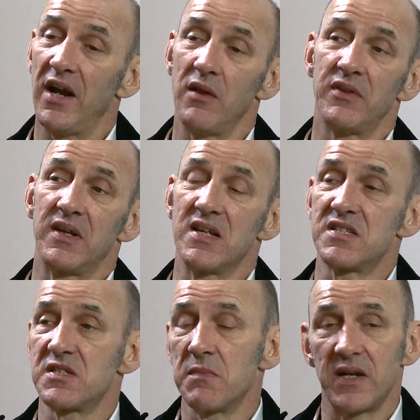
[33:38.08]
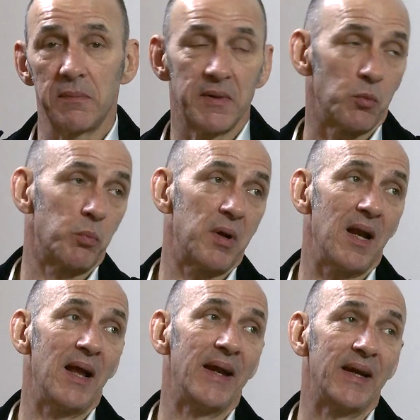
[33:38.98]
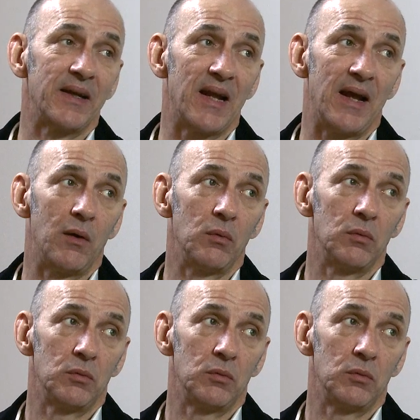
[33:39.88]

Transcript: I don't think there's as many people playing now.